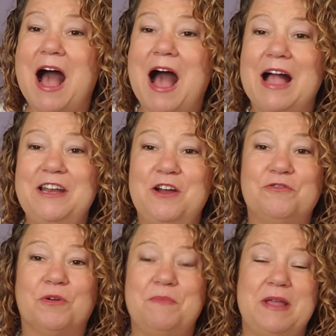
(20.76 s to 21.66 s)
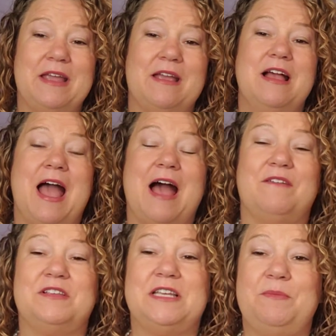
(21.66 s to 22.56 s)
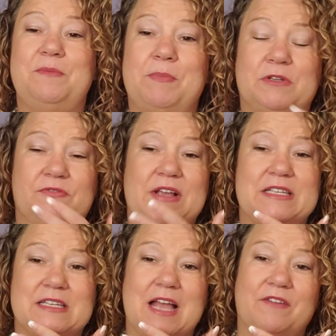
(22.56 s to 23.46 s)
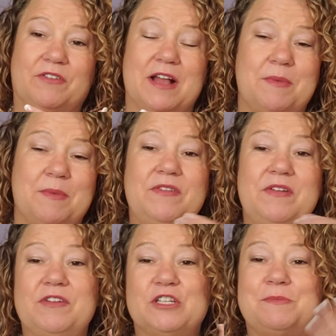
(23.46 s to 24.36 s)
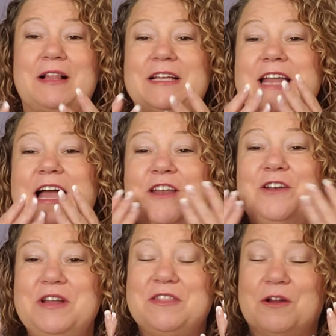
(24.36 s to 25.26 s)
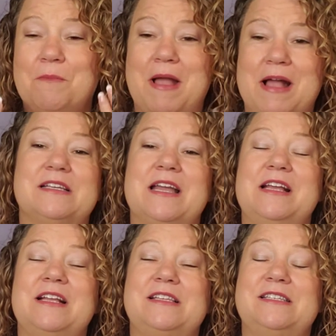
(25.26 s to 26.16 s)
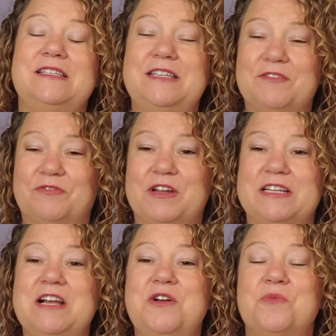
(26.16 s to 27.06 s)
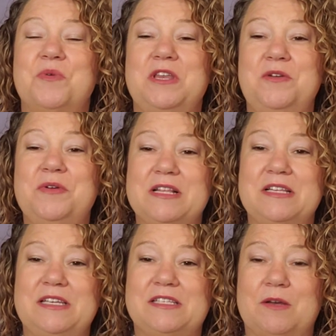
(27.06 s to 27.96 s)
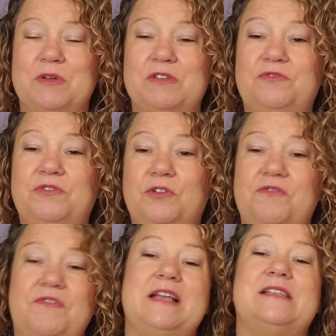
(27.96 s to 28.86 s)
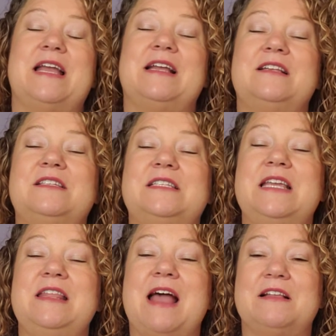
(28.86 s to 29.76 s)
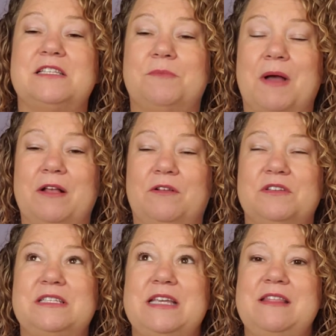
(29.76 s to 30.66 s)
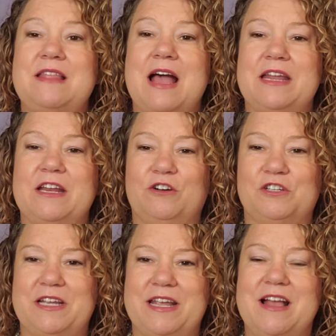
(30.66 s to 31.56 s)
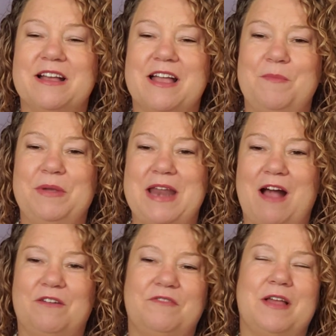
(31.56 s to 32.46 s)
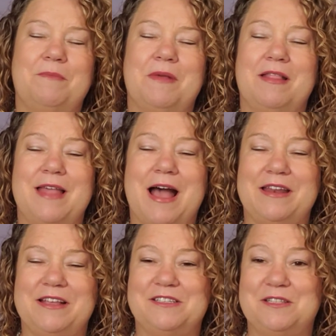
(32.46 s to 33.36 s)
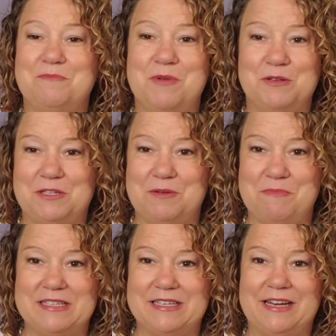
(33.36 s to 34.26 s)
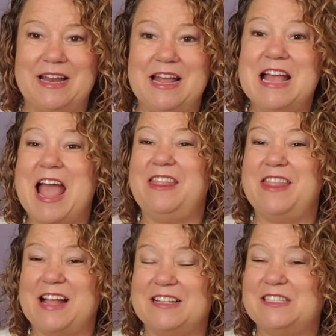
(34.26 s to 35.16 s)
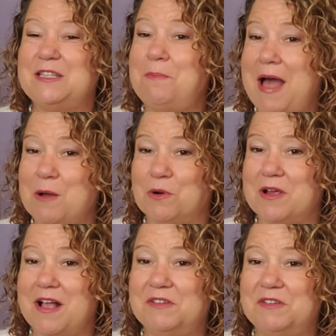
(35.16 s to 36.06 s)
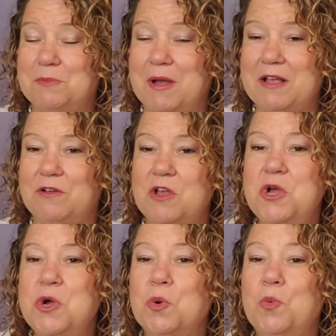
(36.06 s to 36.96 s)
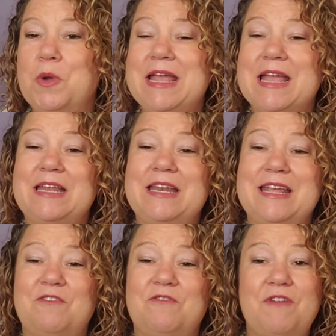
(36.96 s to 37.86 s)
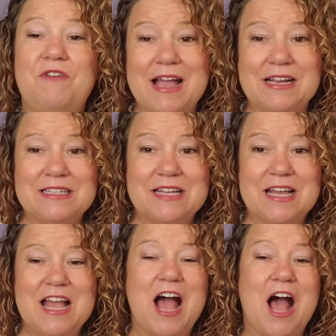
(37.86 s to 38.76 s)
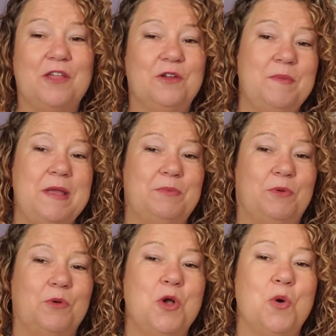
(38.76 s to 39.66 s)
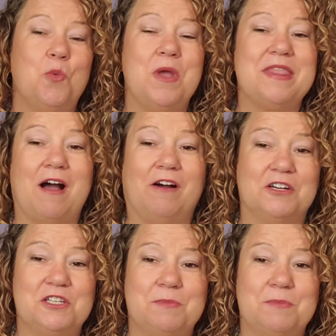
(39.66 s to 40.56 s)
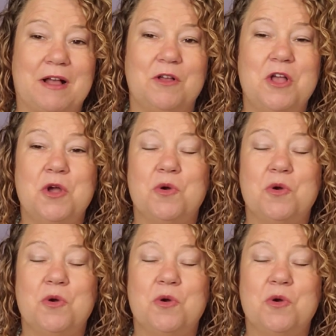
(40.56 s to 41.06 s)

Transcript: I know for me, seeing people's faces covered up, even if they're smiling underneath their mask, it's different. When you can see someone's full face and see that smile, see that energy coming out of them, that is the most amazing. And that's the power of a smile. We can infect other people with our smile.